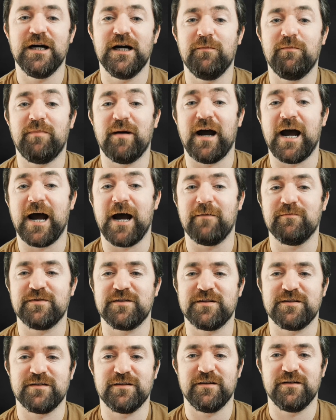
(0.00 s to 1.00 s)

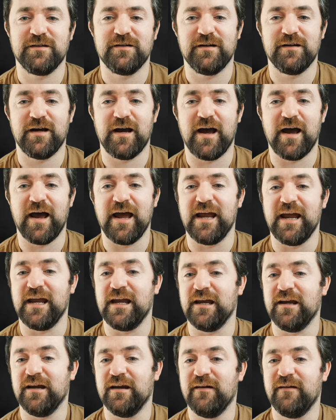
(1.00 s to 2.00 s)
Perhaps a